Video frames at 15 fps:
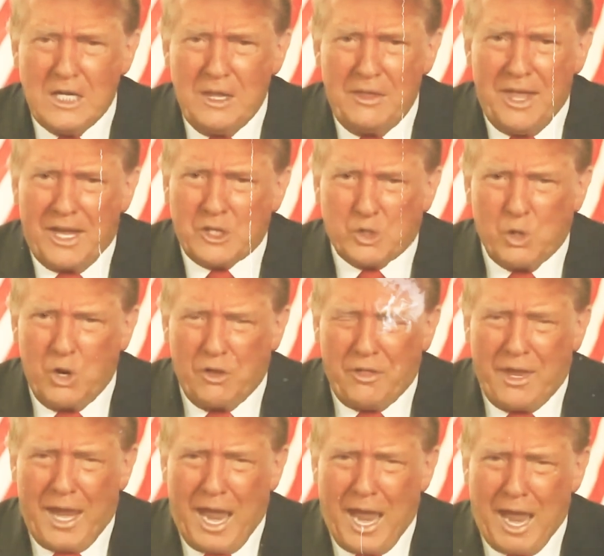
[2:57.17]
That's all
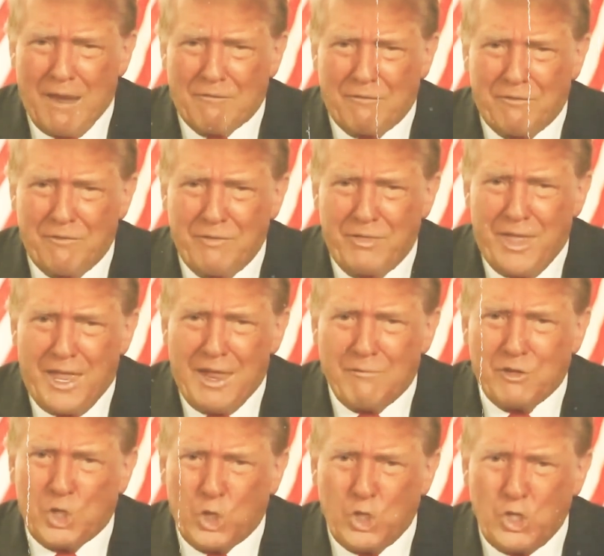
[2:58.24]
they have. They have
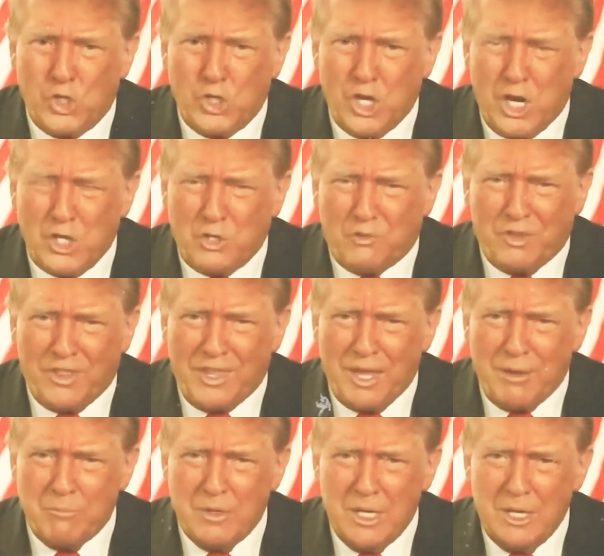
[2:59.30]
a good judge for
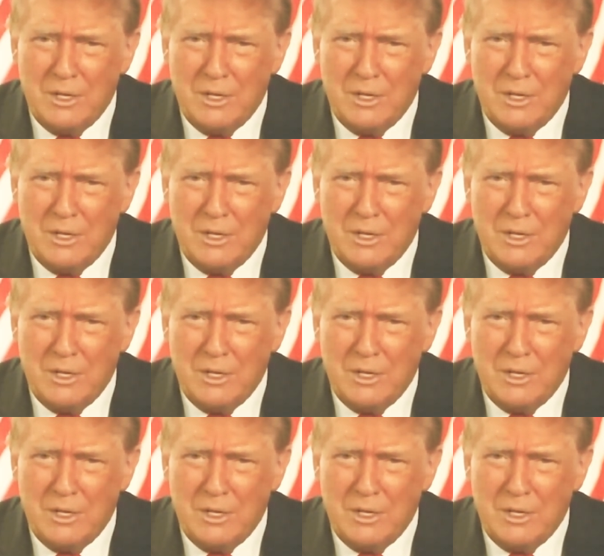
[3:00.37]
them.